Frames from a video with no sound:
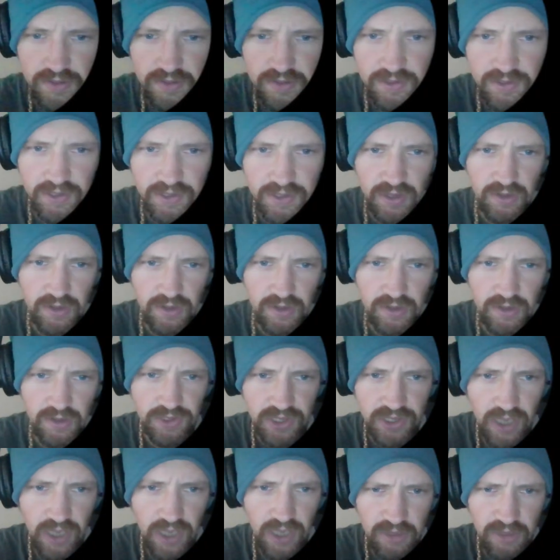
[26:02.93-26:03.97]
So,
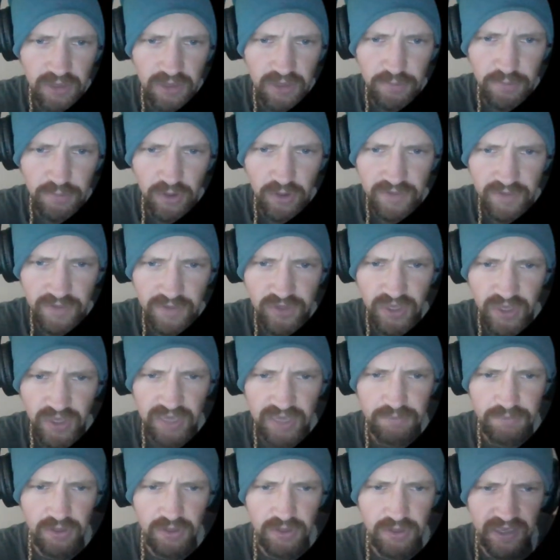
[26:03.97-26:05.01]
Chicago Board of Trade
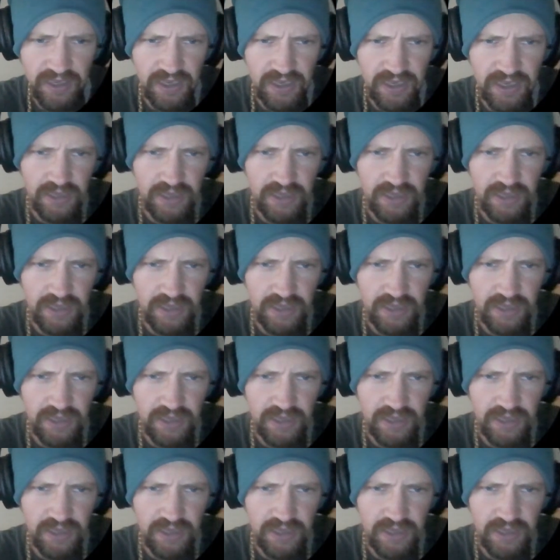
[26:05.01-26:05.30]
building.